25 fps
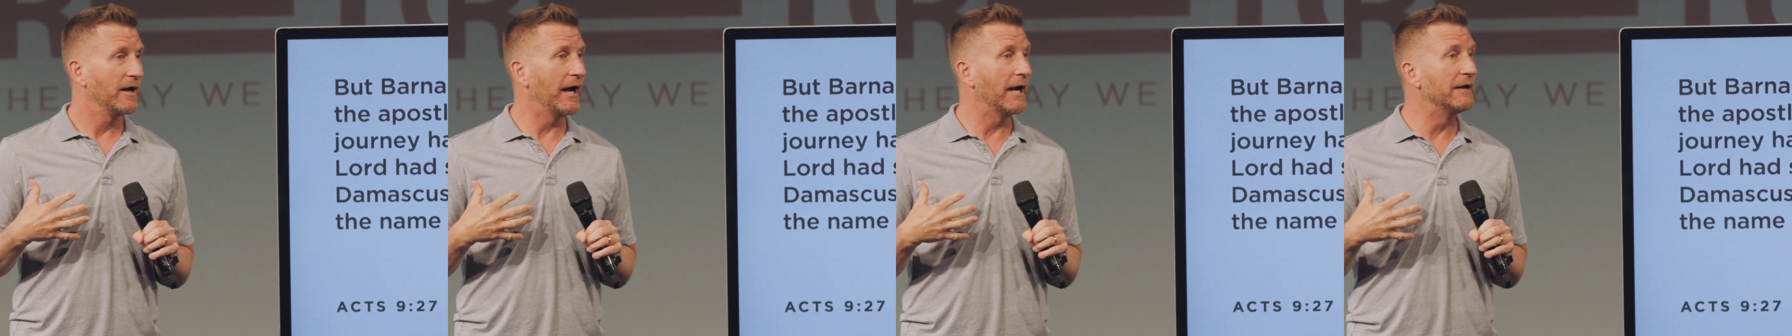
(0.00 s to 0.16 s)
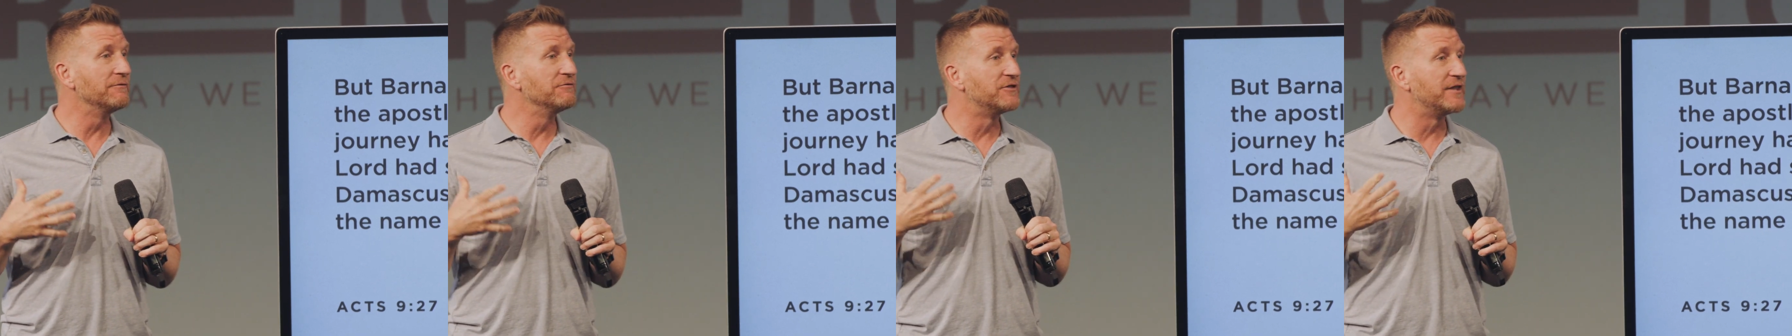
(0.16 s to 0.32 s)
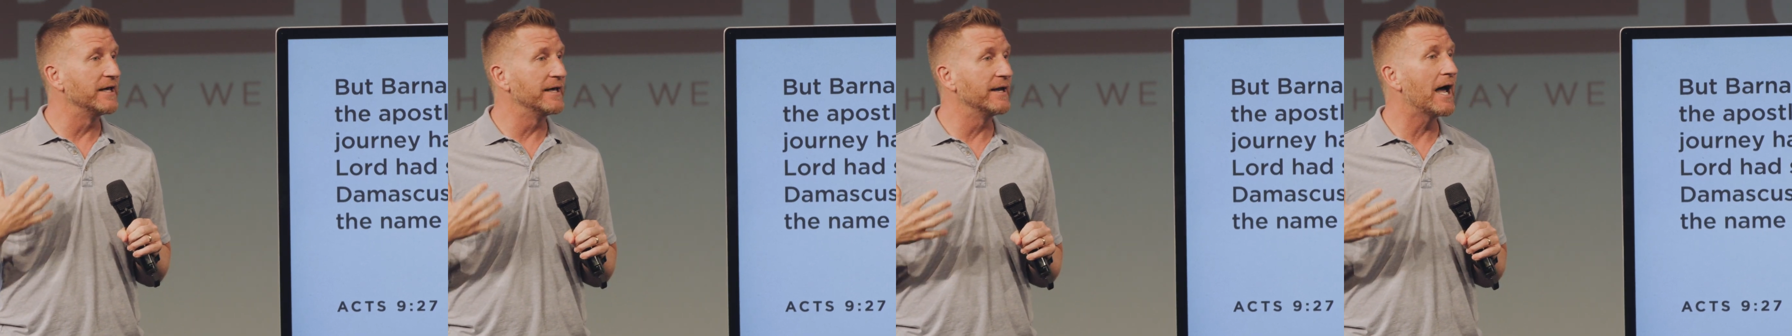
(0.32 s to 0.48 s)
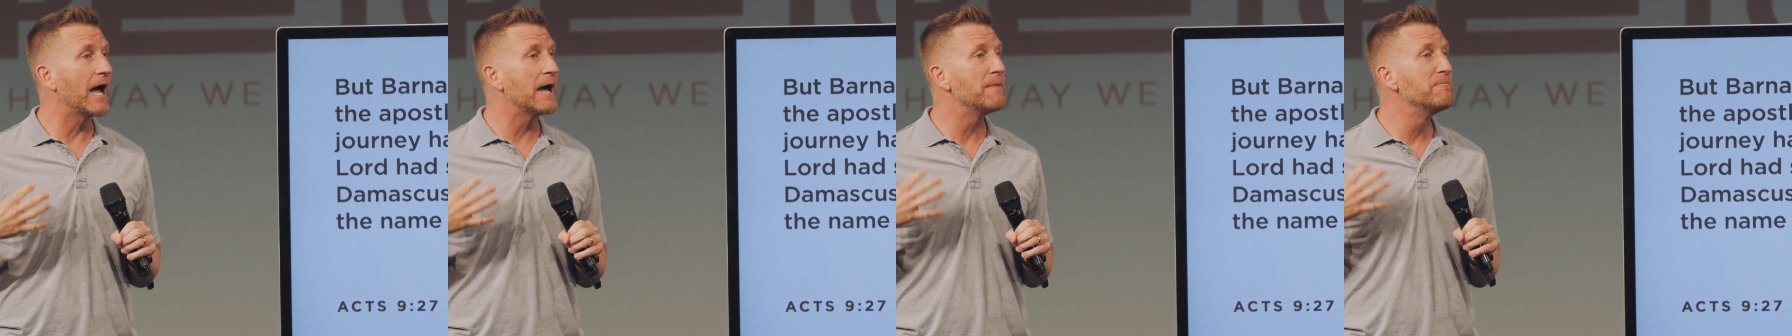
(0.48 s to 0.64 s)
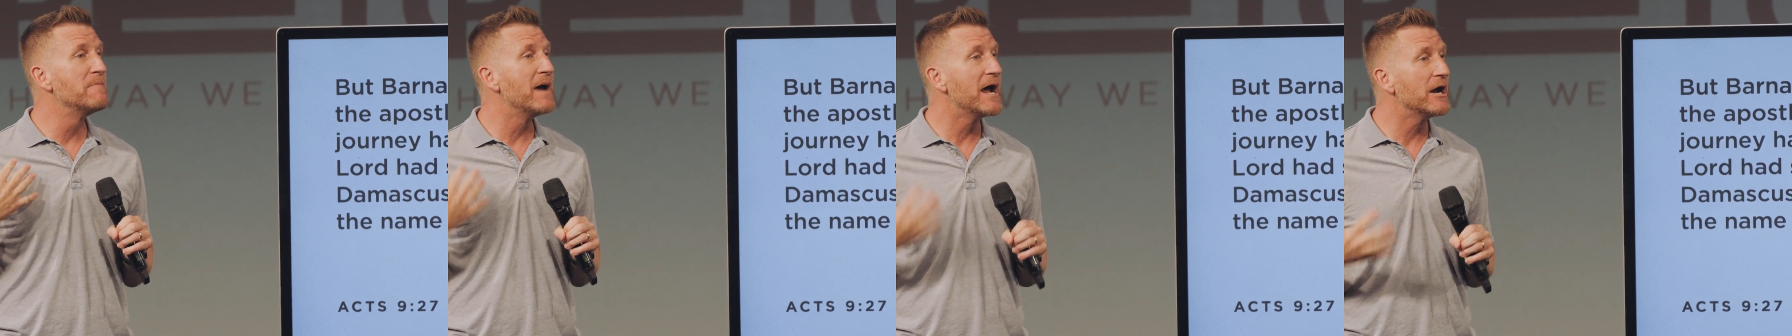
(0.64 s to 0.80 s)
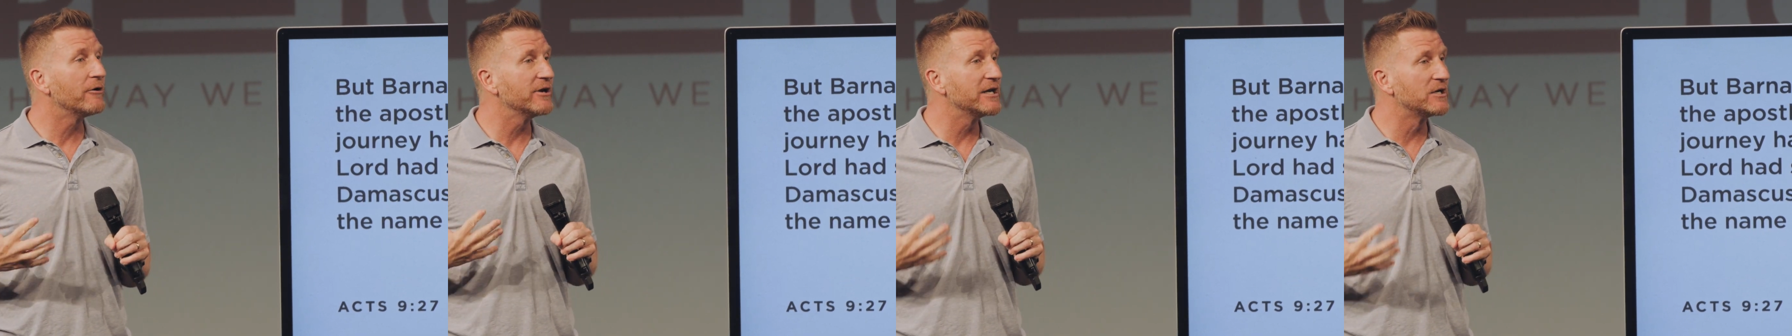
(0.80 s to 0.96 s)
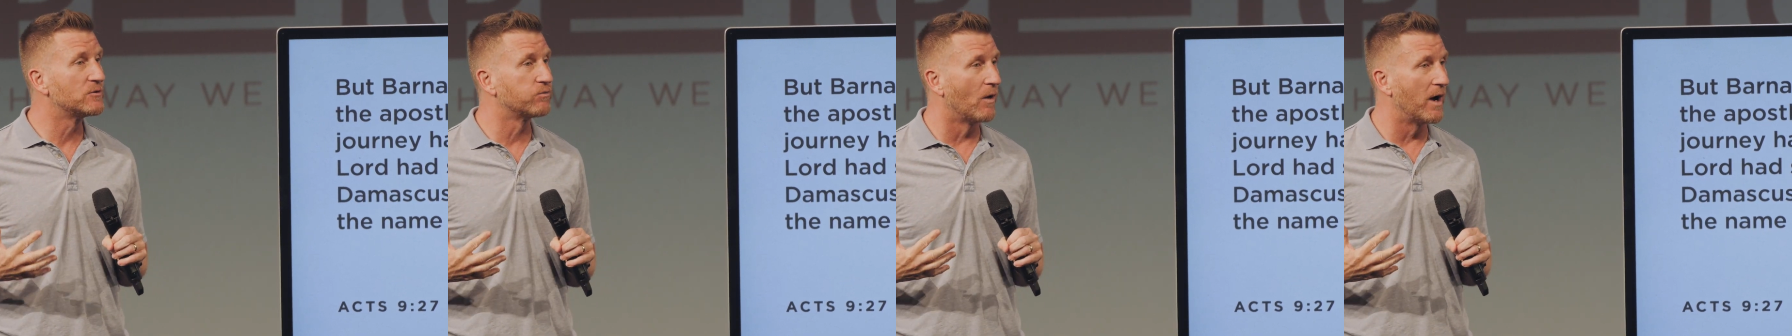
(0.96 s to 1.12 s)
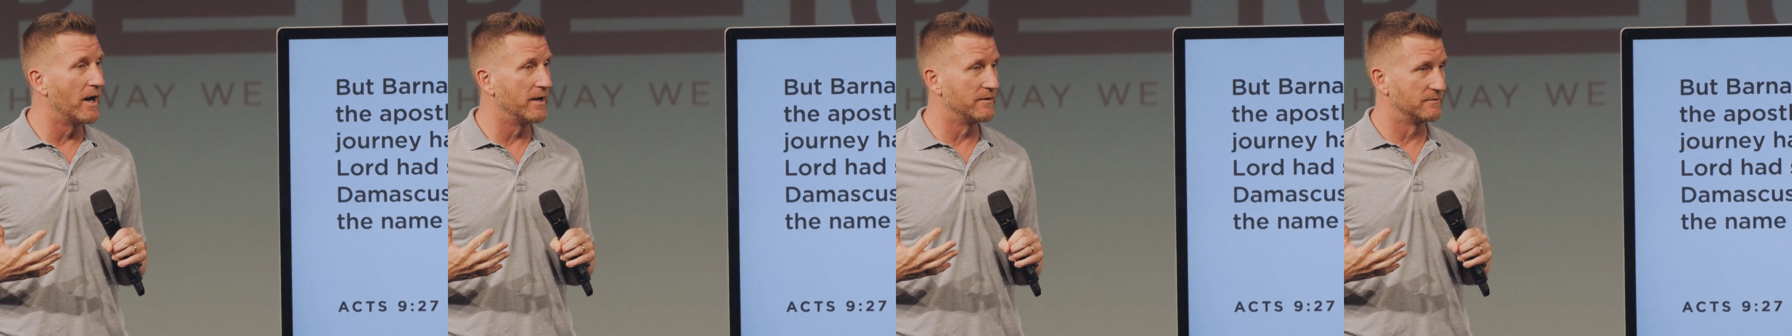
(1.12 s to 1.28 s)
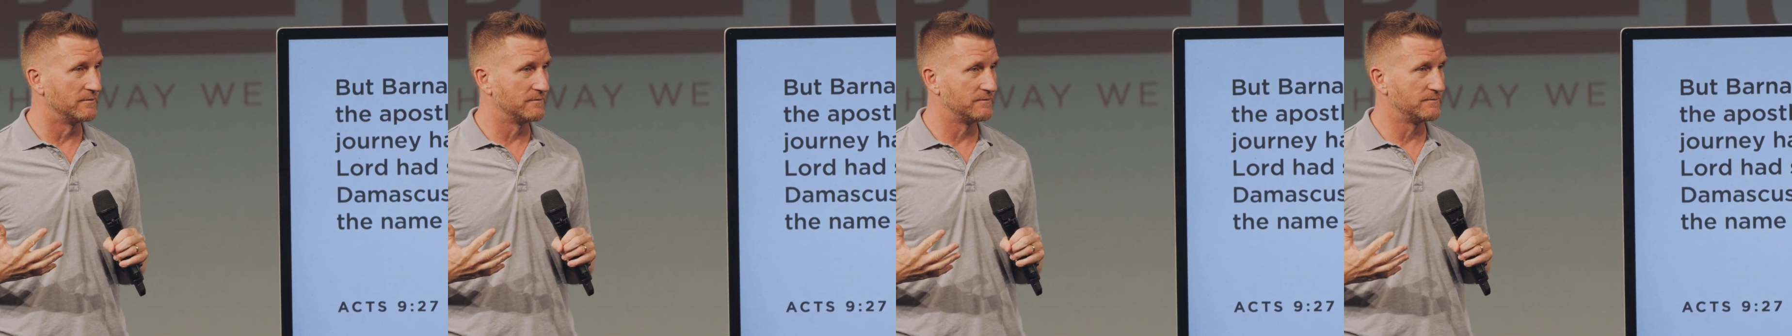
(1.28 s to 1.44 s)
and then I married
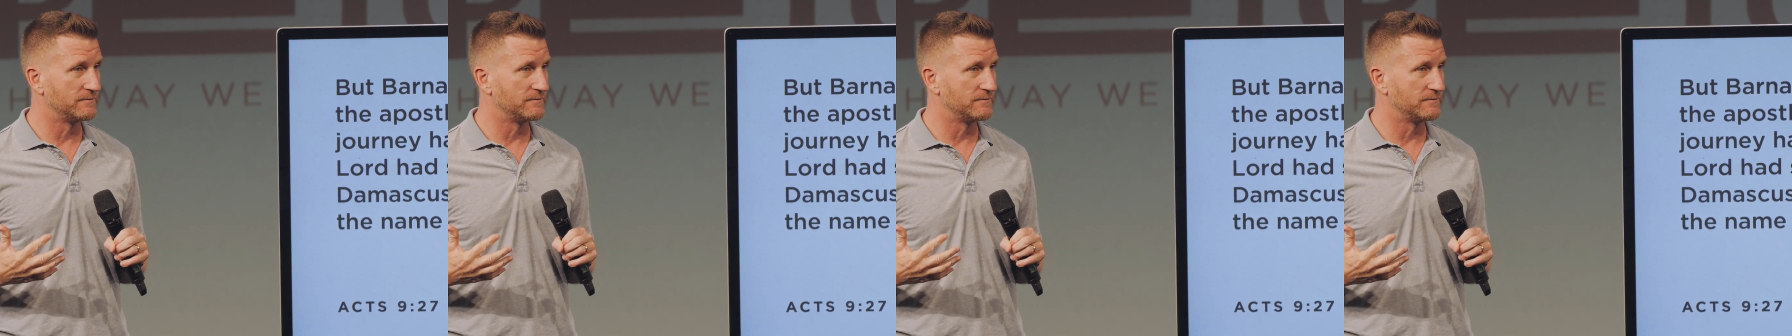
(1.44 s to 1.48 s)
one.